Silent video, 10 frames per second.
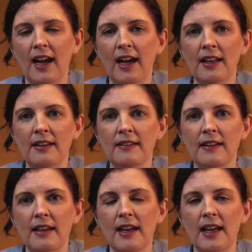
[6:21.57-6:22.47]
And
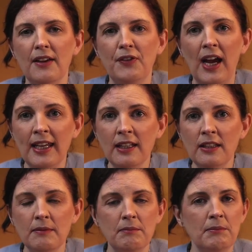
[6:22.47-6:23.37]
if I
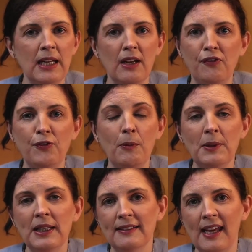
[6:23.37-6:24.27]
can make a
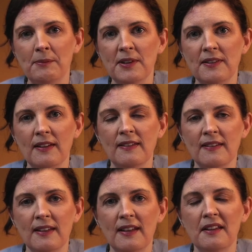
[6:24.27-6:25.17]
fumbling attempt at
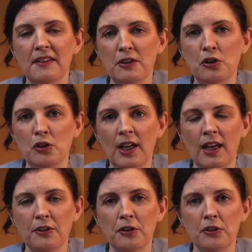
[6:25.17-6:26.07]
this, then you
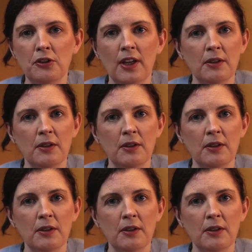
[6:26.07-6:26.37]
can too.